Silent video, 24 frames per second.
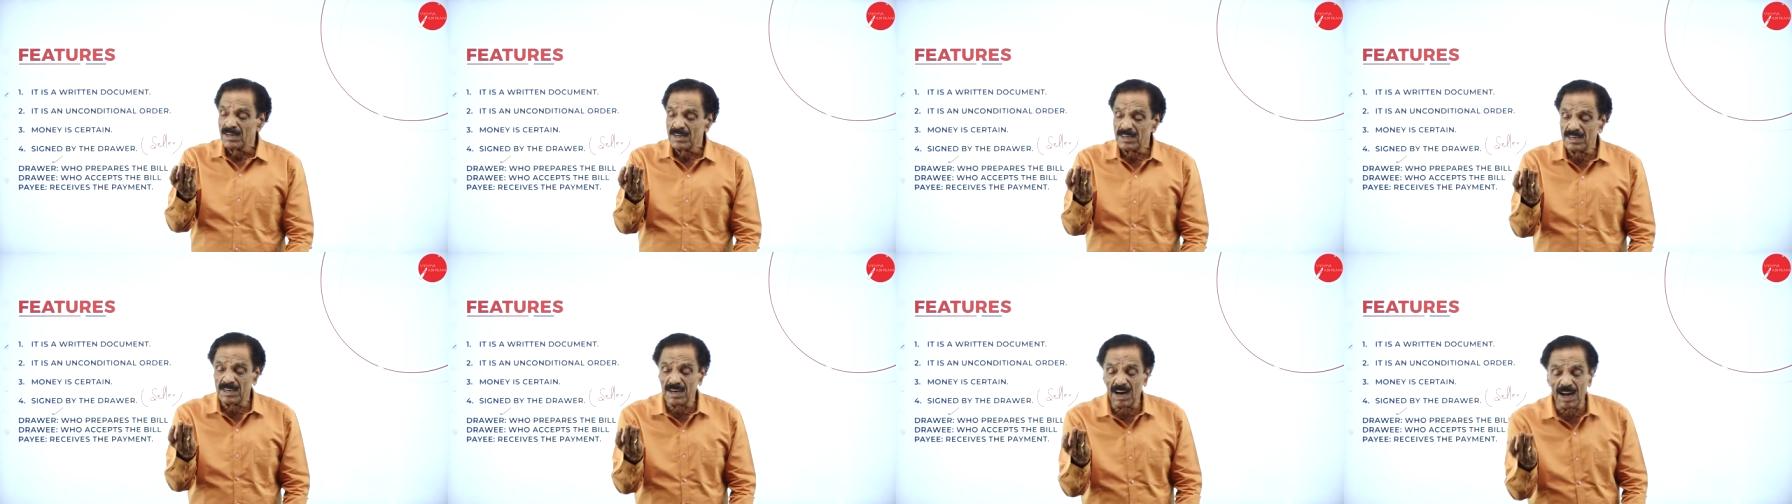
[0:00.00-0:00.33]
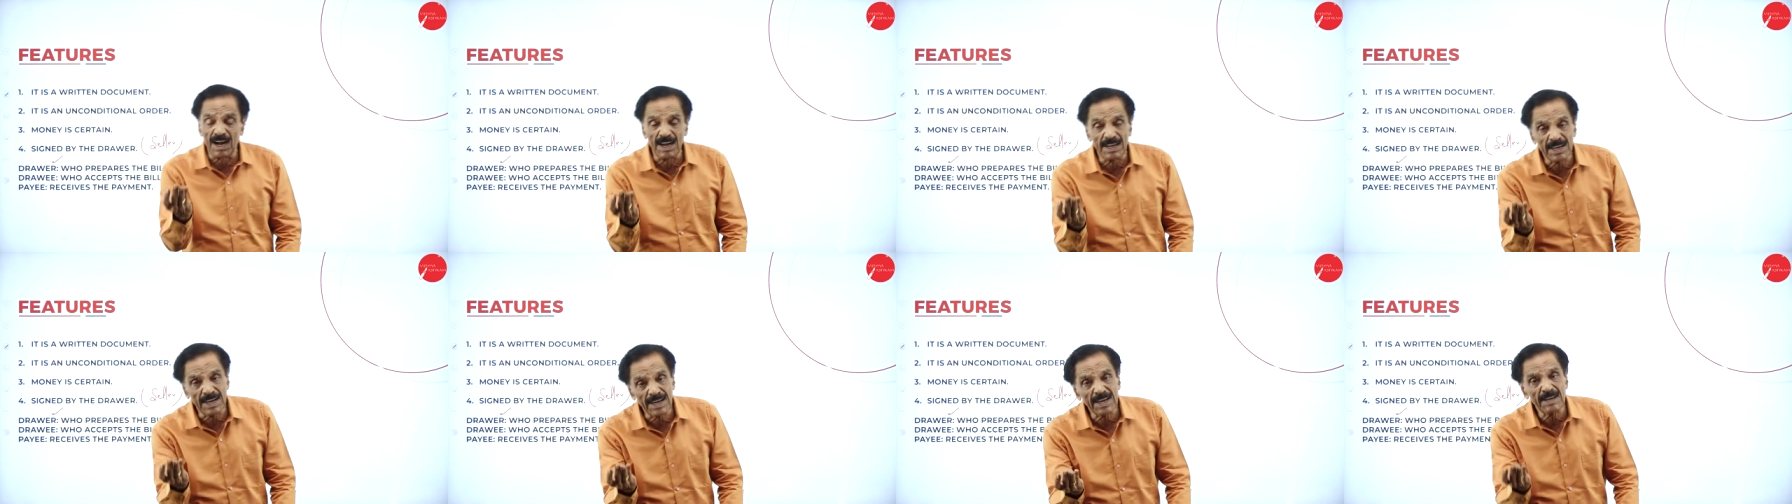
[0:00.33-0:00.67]

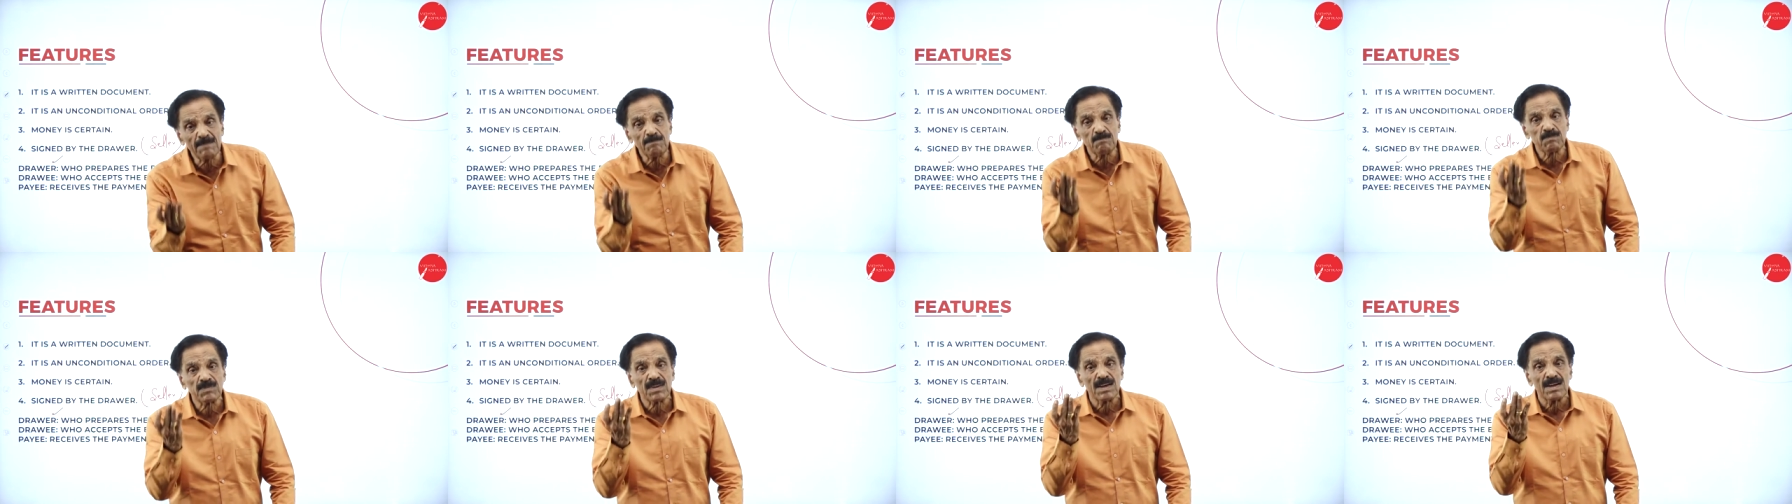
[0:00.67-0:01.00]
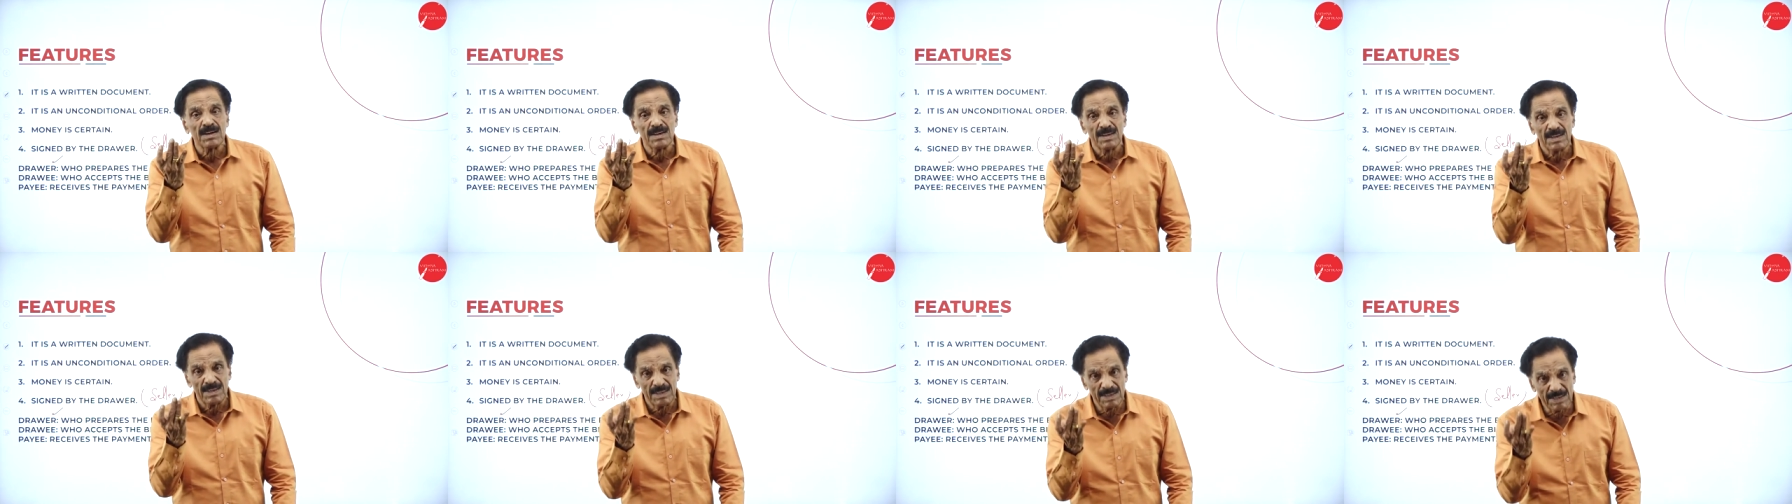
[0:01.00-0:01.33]
Drawer,
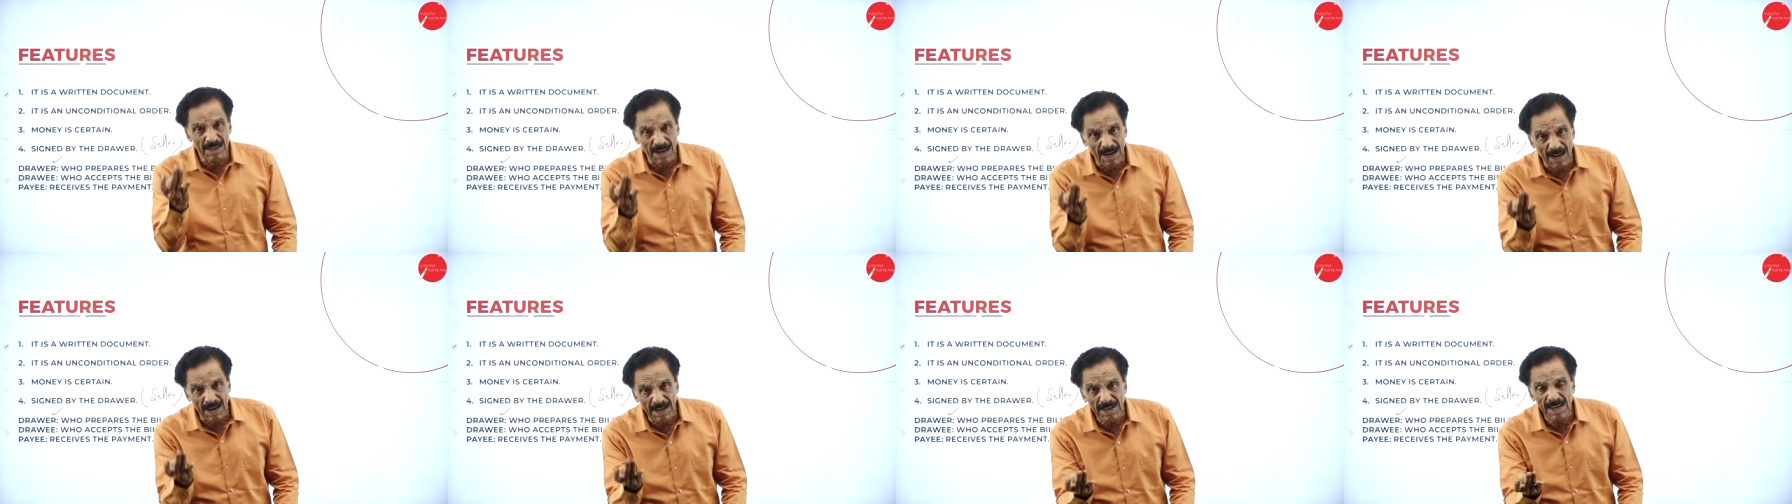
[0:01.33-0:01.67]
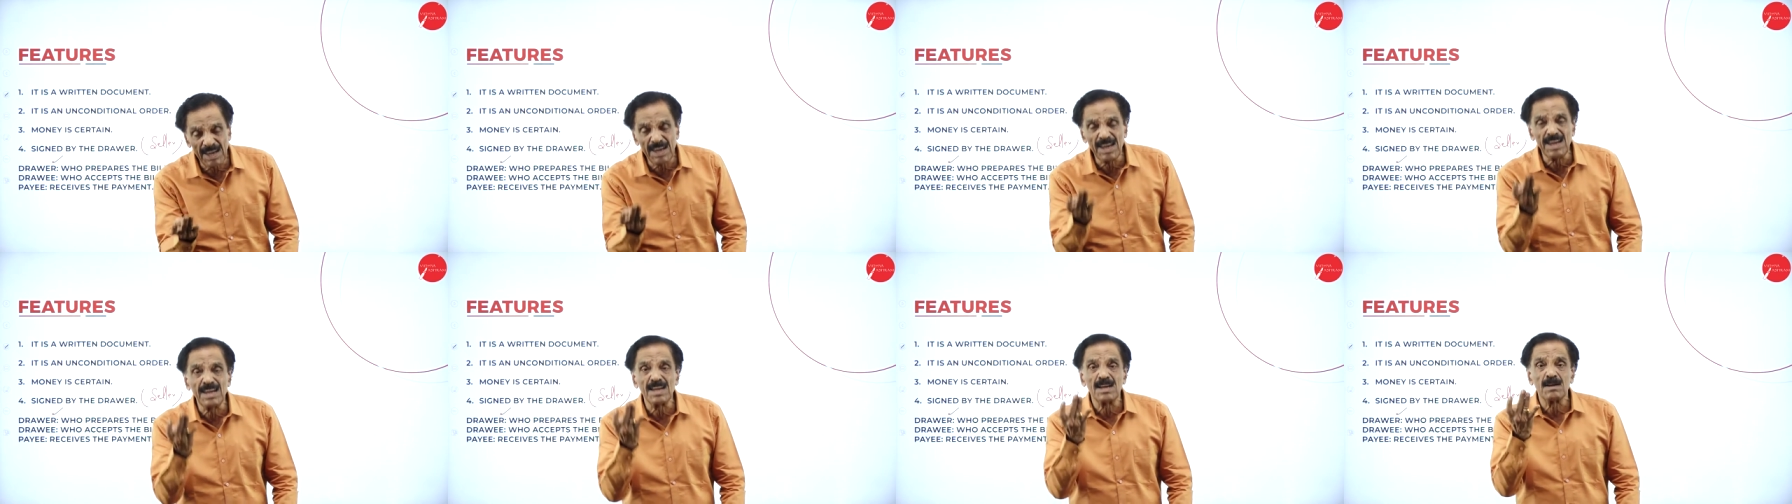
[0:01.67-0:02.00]

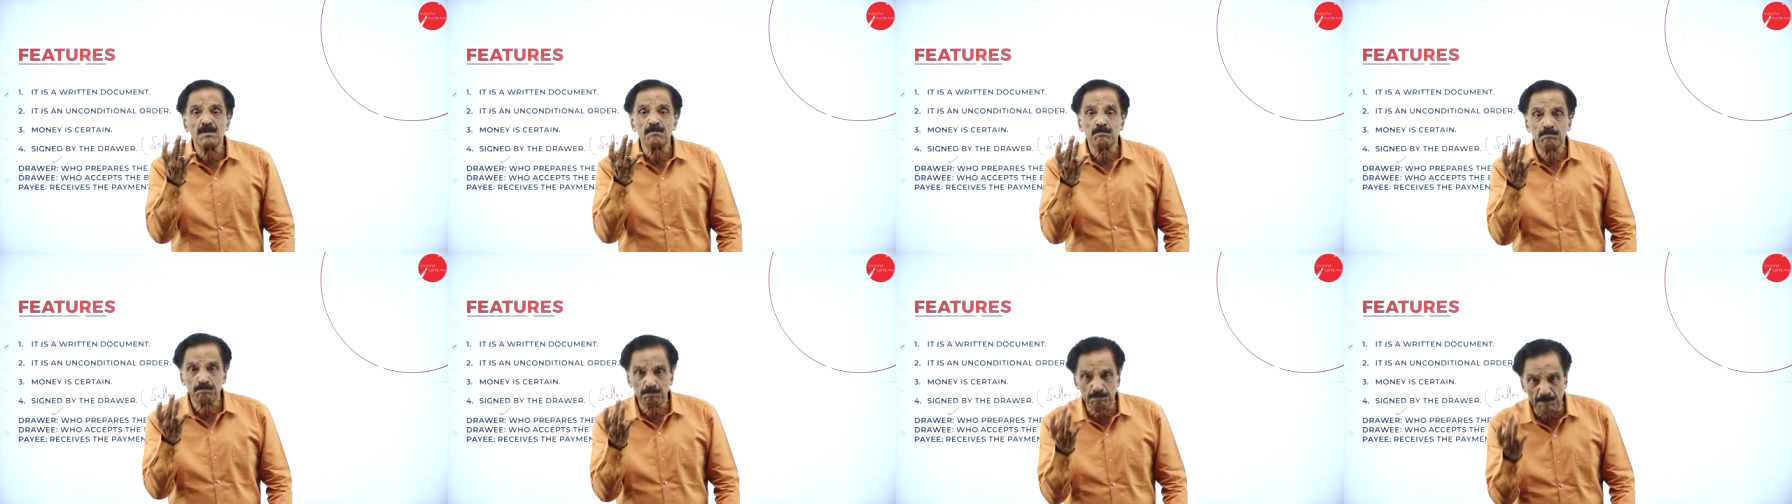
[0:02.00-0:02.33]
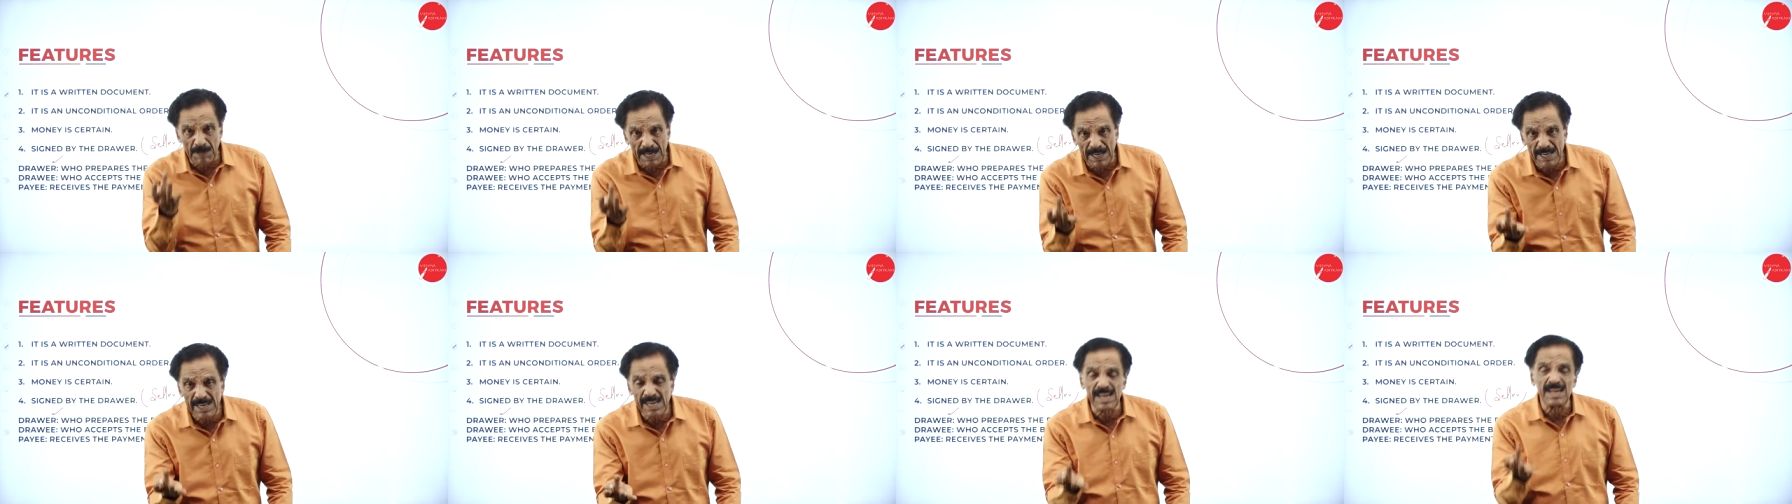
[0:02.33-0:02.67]
drawee,
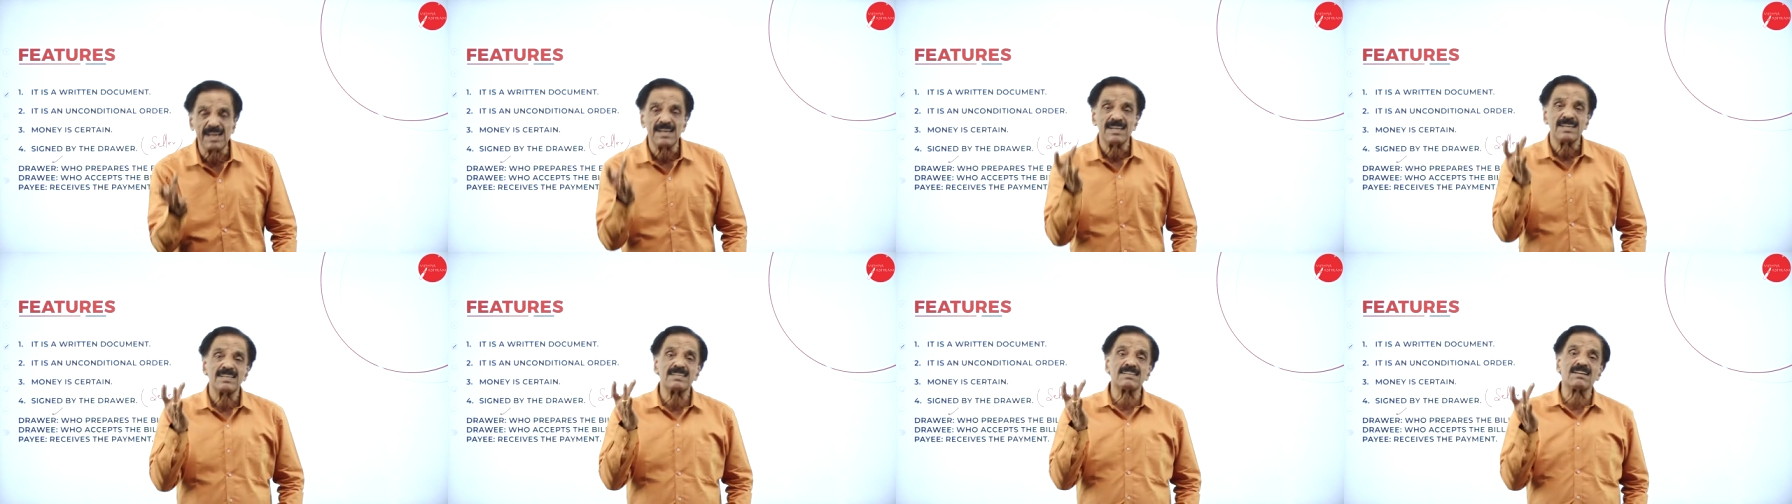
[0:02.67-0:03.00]
payee.